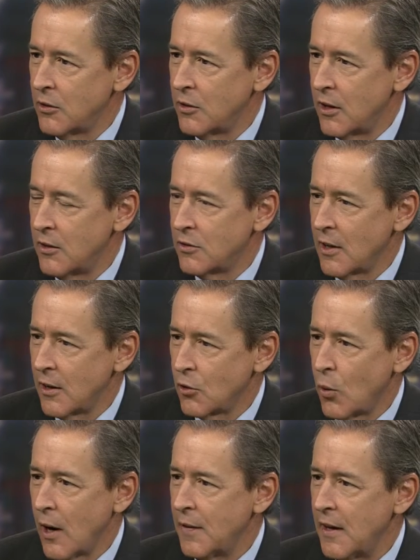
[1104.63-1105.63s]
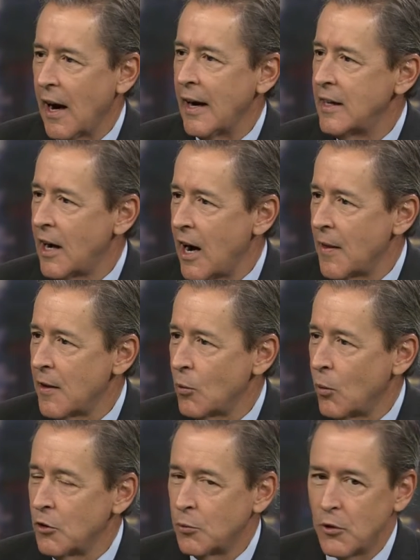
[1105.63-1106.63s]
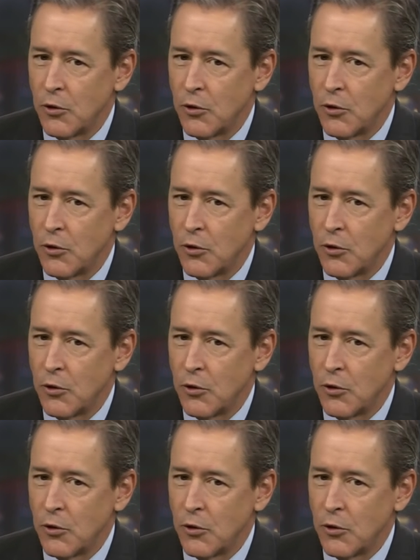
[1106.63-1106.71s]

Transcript: It's, it's, not quite the icon that it once was,